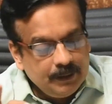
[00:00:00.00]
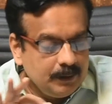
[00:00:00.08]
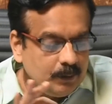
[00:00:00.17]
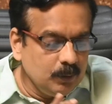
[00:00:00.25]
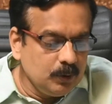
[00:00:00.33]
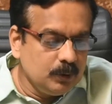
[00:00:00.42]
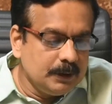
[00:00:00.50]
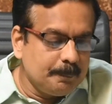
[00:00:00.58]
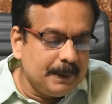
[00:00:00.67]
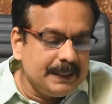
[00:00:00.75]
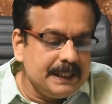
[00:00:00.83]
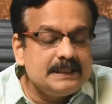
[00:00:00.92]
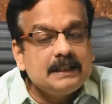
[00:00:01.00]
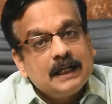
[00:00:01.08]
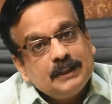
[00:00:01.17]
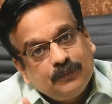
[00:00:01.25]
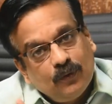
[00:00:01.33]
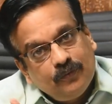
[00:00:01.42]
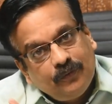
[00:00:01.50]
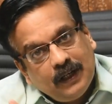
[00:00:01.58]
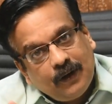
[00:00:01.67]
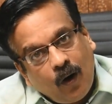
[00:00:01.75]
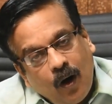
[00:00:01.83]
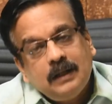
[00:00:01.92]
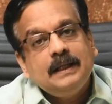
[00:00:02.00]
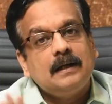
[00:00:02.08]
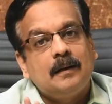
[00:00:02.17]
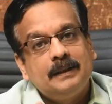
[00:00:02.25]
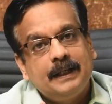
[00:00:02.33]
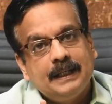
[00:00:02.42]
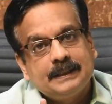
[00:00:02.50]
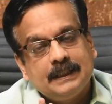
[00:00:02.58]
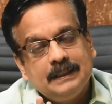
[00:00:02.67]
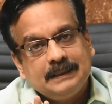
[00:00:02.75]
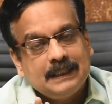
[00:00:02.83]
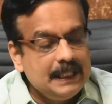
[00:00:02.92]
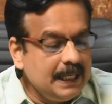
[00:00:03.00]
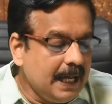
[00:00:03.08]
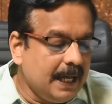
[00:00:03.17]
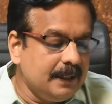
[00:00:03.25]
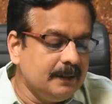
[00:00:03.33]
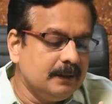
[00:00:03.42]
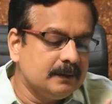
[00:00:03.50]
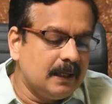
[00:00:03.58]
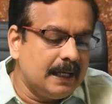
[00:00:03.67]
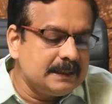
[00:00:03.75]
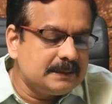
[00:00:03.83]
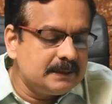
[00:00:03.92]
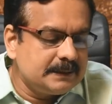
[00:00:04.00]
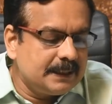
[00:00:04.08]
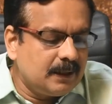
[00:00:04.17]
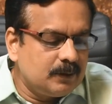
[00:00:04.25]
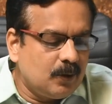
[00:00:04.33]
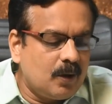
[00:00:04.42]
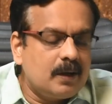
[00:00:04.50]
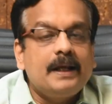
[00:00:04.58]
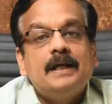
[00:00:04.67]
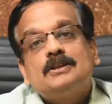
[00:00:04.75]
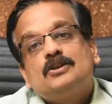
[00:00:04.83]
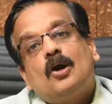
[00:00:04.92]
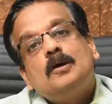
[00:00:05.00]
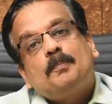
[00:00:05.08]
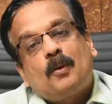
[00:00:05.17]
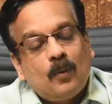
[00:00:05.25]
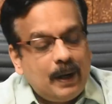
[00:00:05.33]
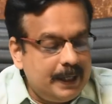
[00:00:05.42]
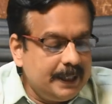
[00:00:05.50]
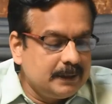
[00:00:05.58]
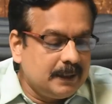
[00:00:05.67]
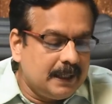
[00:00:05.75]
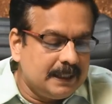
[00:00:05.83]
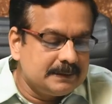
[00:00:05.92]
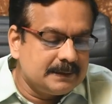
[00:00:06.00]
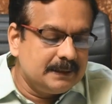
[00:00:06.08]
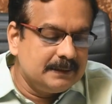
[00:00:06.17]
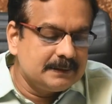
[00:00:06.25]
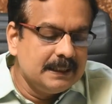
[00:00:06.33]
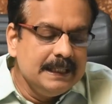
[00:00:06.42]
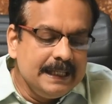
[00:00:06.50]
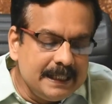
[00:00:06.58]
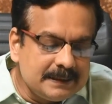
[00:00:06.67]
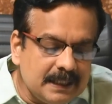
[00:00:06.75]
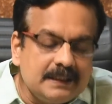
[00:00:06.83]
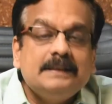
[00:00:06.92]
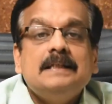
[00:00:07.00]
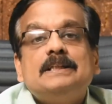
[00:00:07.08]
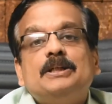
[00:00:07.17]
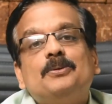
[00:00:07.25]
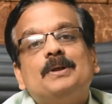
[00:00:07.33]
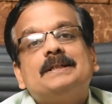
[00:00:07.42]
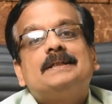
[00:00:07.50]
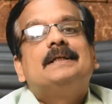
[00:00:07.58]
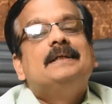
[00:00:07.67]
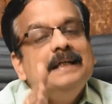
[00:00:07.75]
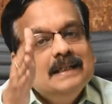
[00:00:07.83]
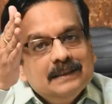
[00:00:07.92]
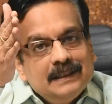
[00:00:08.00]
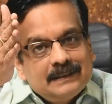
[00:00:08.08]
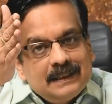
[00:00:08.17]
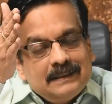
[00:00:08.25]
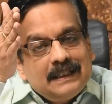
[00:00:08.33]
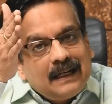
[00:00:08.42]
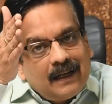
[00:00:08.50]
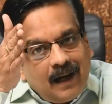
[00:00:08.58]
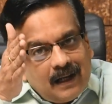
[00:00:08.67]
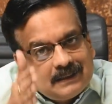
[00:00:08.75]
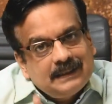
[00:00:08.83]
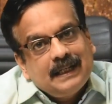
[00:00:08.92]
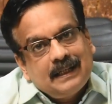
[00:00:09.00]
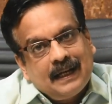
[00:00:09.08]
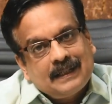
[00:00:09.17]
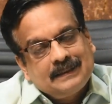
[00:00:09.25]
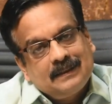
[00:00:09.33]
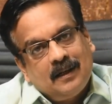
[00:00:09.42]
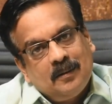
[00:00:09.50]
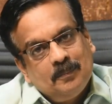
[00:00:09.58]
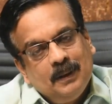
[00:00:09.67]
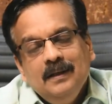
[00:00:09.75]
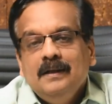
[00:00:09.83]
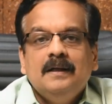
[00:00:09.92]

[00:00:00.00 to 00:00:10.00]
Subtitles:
No, the petitioner has fulfilled all the conditions and the licensing authority is not providing the license. In such a situation, this is a classic example.